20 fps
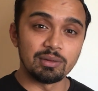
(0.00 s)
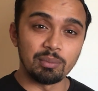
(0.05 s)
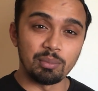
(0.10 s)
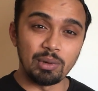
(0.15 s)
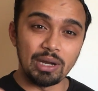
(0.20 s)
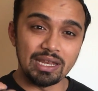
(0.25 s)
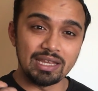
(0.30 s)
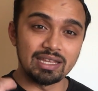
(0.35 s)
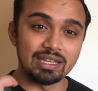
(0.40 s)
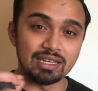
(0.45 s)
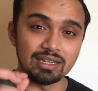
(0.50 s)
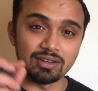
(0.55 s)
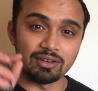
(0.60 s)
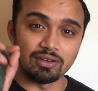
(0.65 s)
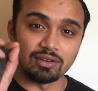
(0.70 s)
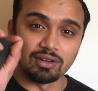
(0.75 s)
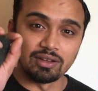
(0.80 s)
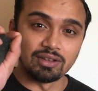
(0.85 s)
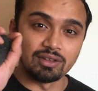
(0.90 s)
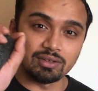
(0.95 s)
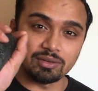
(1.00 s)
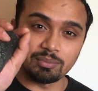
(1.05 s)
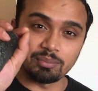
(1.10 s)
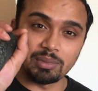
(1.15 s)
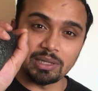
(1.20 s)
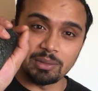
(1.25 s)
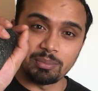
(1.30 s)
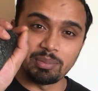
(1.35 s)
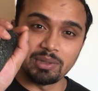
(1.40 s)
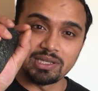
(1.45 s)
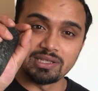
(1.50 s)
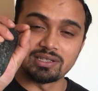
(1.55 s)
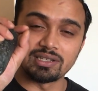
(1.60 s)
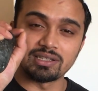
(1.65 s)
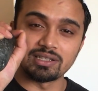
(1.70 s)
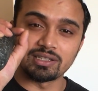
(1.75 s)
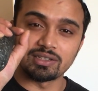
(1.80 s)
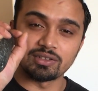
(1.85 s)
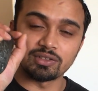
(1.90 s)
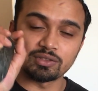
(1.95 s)
breaking big pieces
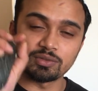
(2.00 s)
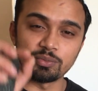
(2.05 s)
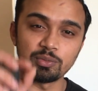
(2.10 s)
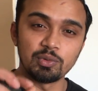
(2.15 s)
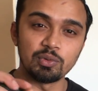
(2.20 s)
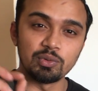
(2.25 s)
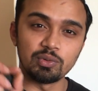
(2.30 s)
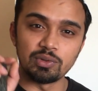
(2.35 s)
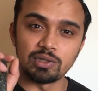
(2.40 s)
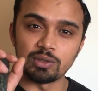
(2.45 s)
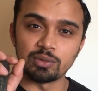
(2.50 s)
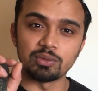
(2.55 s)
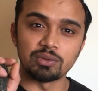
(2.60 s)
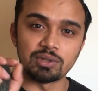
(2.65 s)
into small little